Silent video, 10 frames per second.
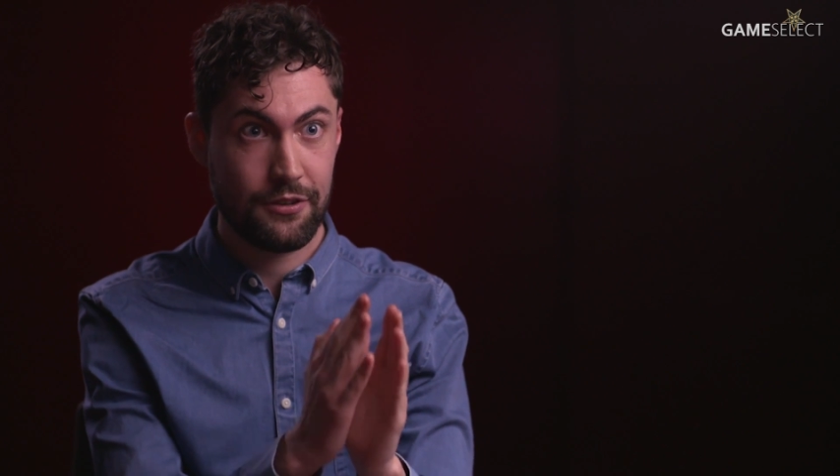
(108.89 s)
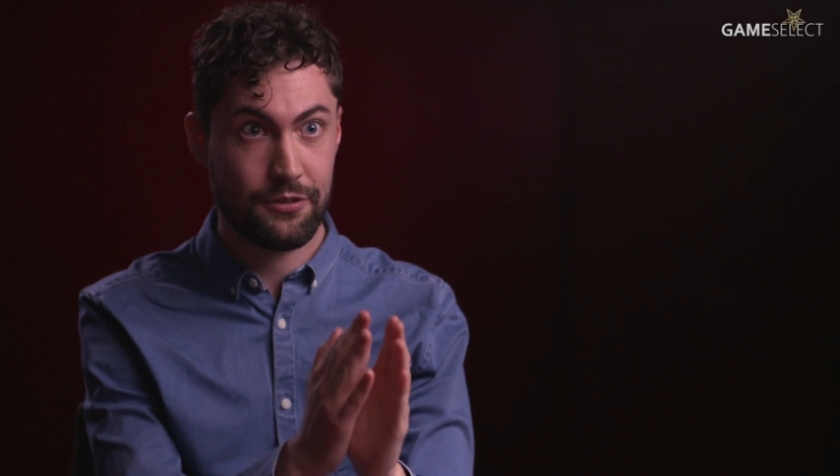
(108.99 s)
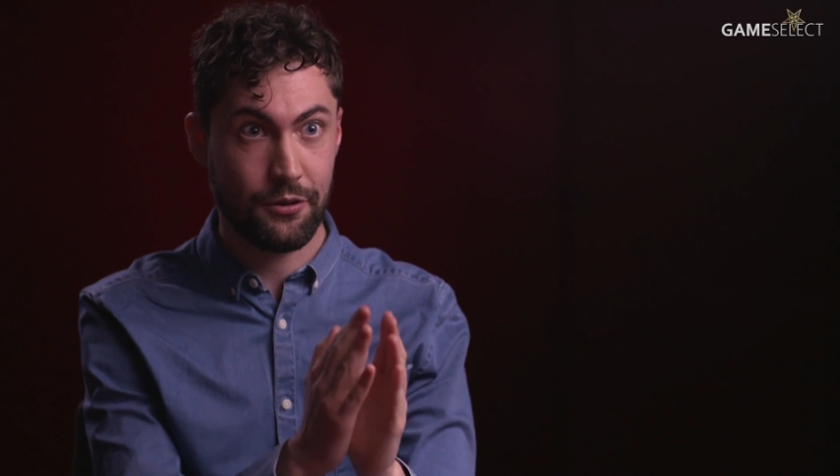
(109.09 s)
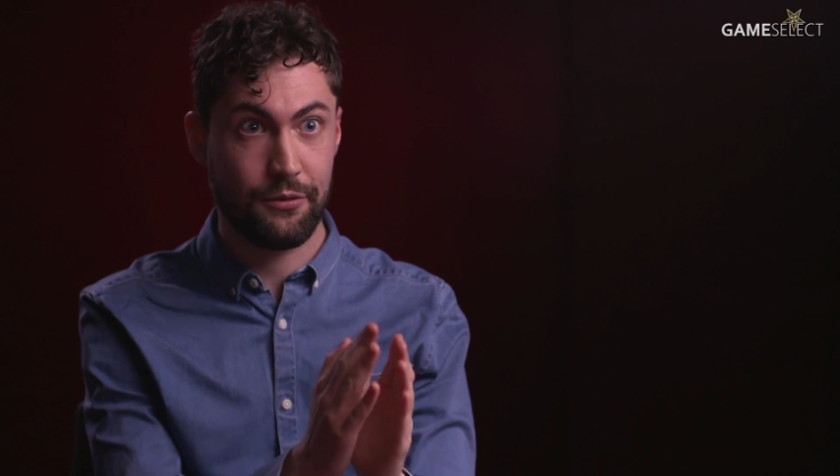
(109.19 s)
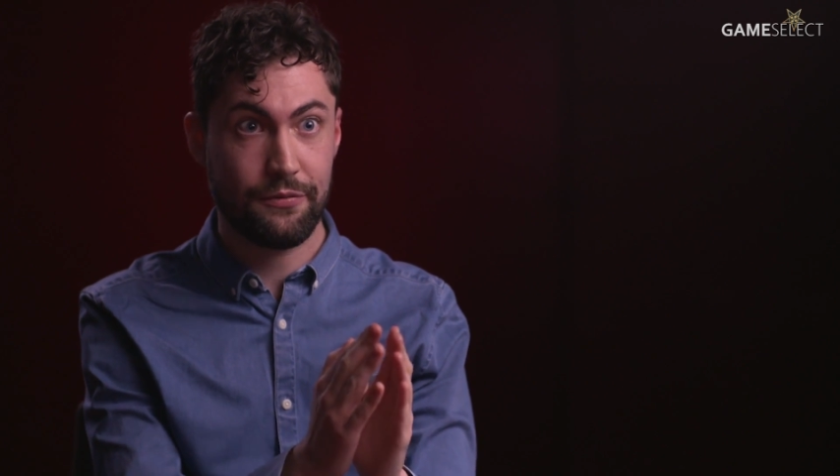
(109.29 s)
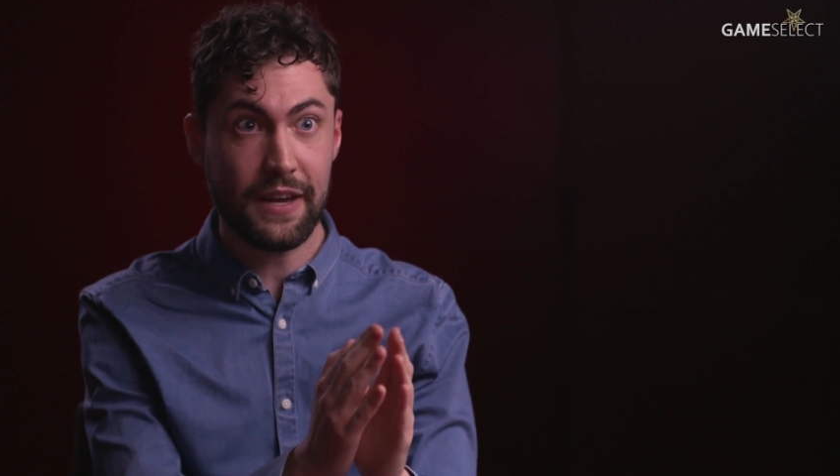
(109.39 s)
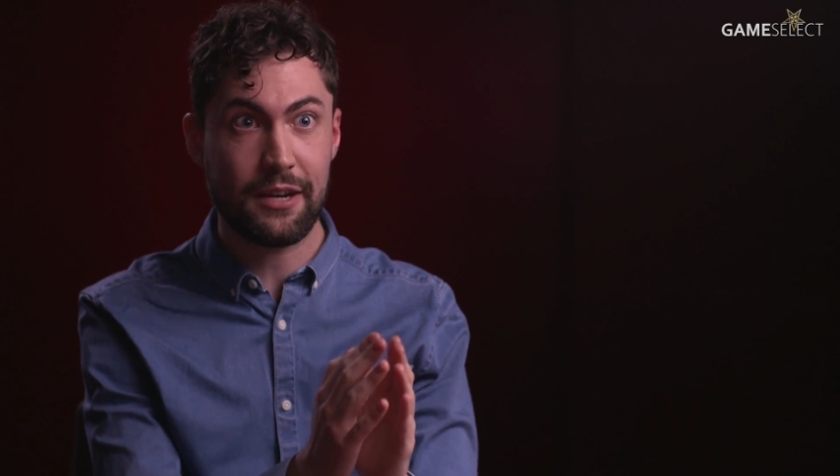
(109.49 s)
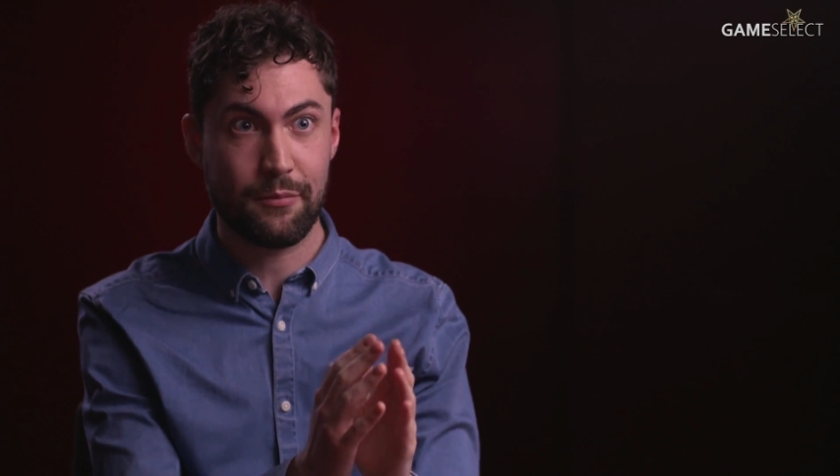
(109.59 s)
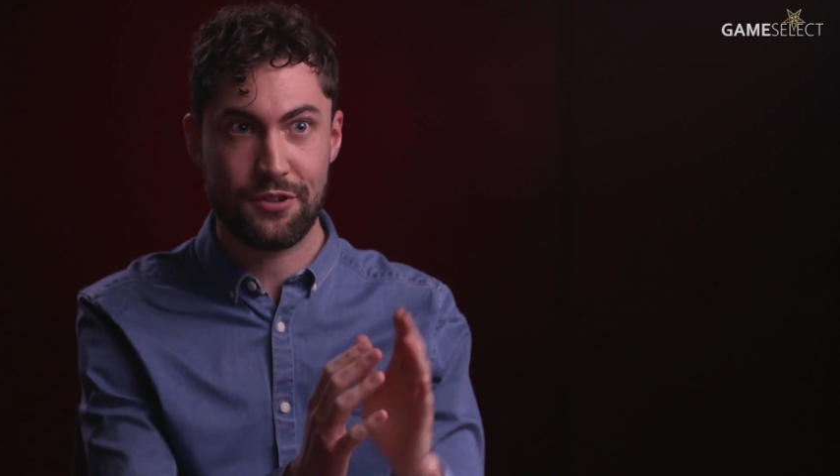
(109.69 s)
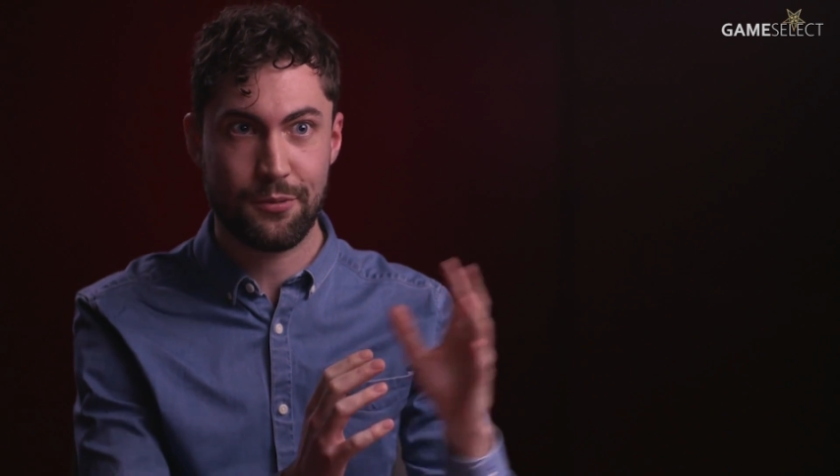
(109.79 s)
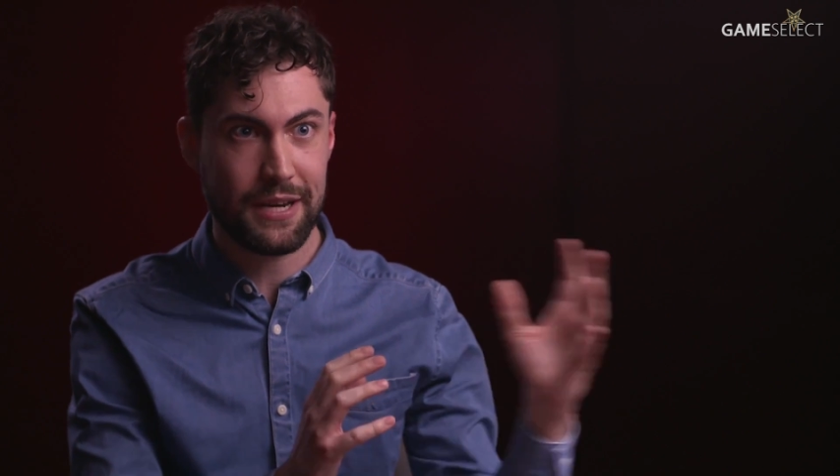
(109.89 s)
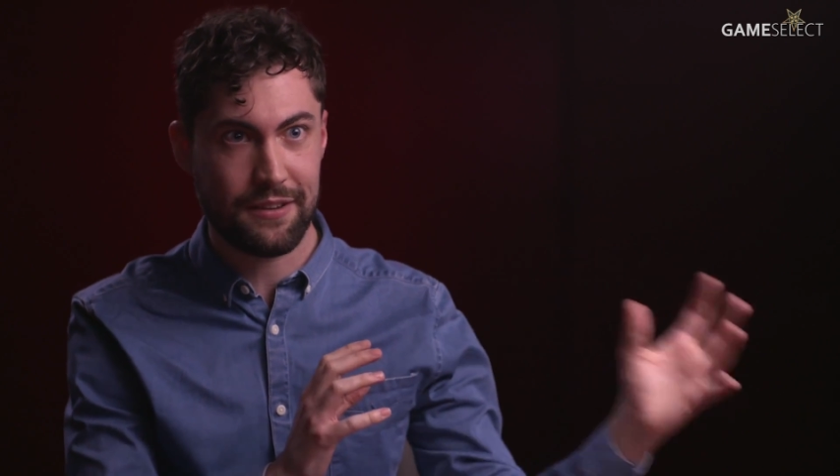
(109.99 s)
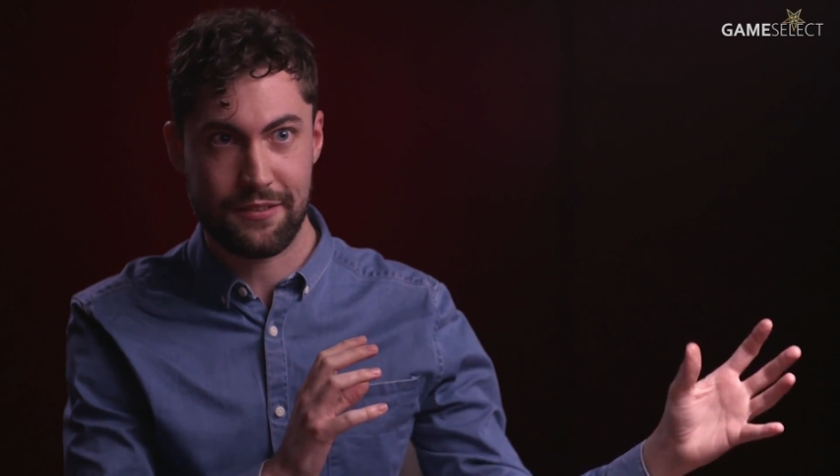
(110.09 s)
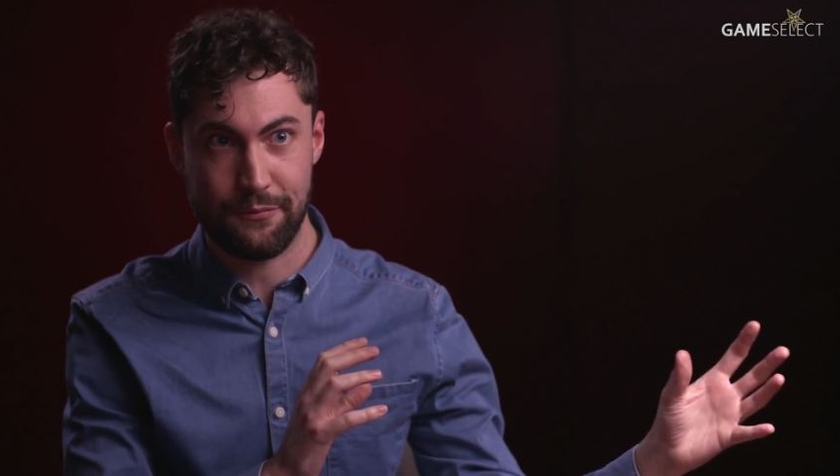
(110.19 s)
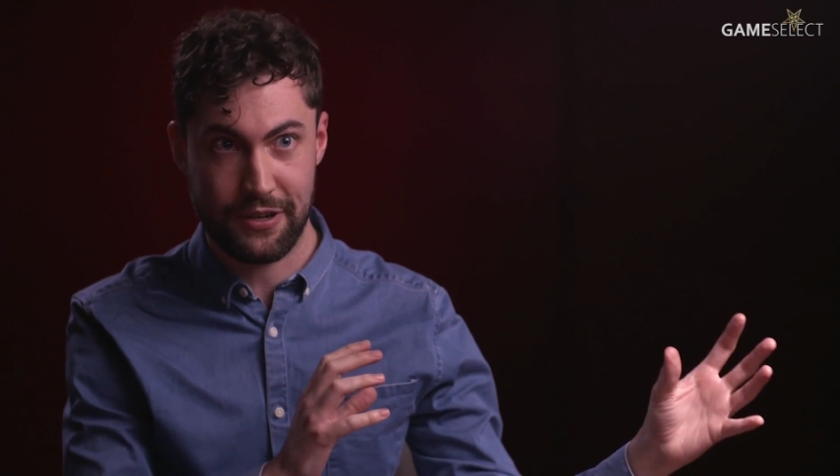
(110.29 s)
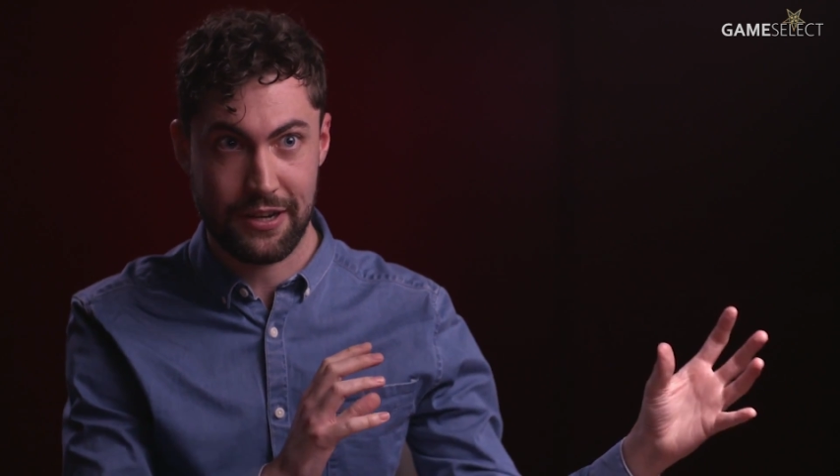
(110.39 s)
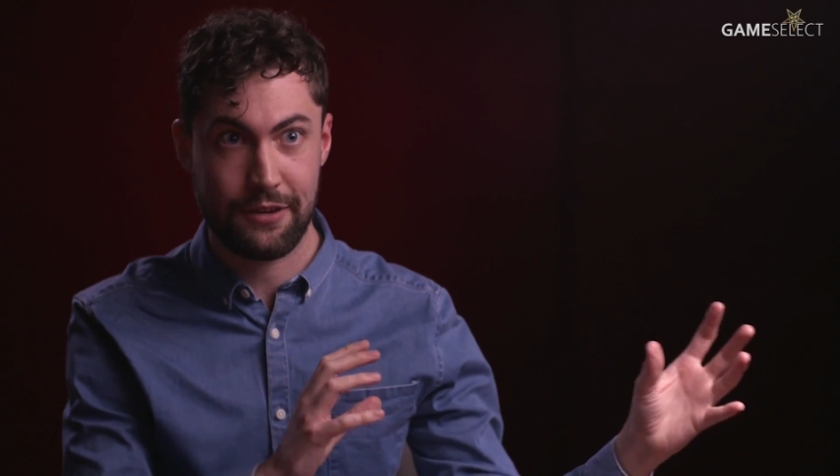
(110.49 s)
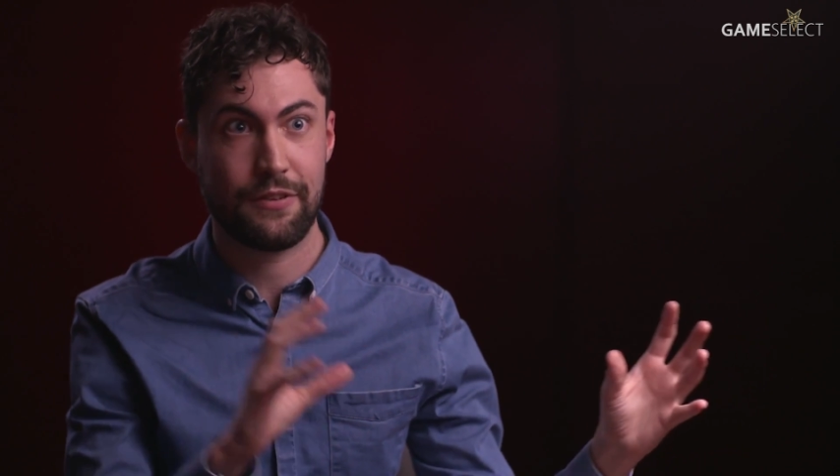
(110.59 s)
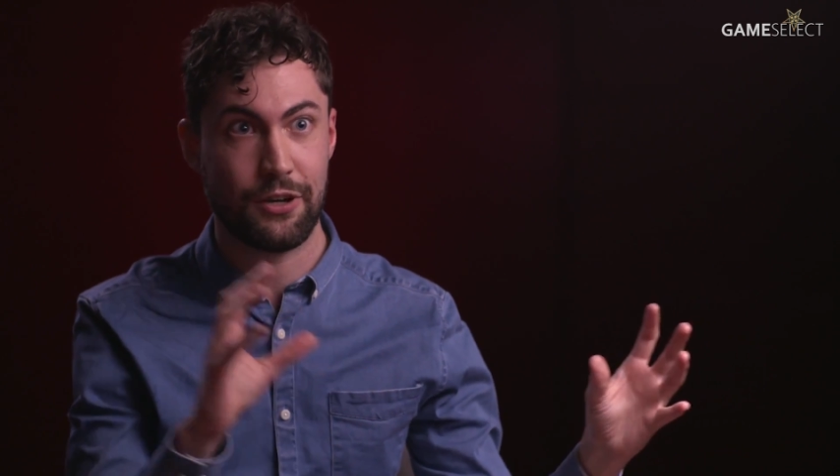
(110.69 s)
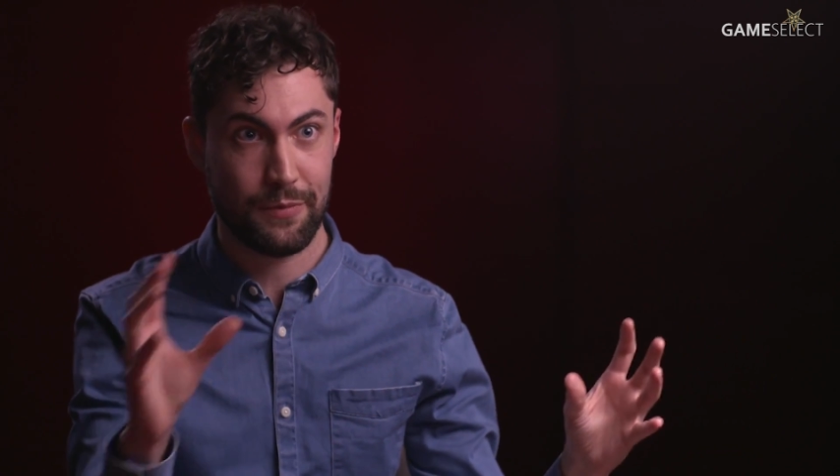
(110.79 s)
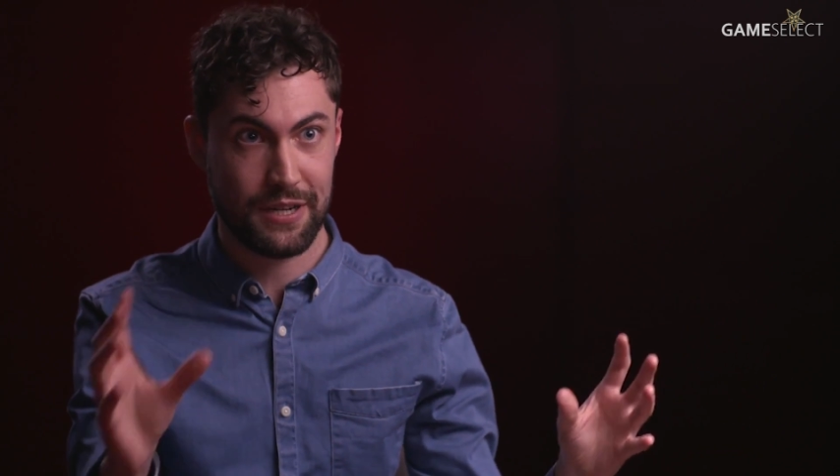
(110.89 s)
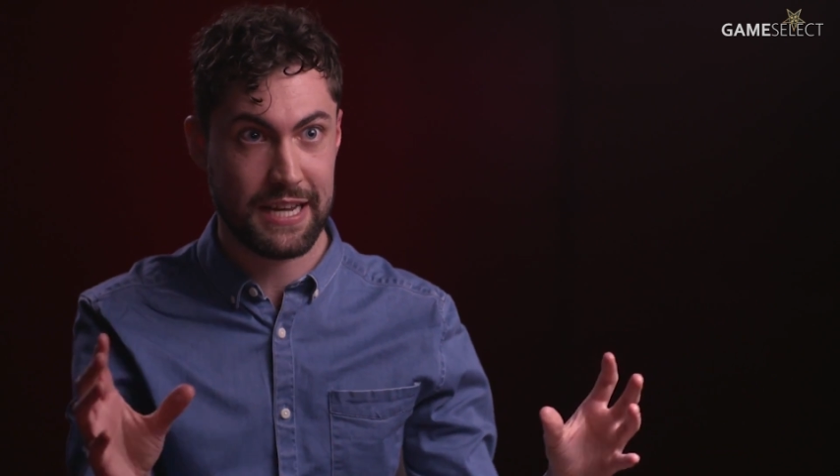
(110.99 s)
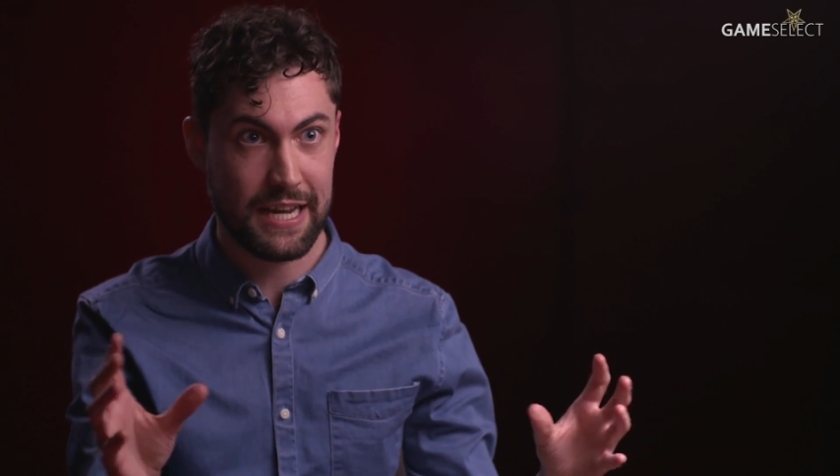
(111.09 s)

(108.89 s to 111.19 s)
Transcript: sort of thing between something like film and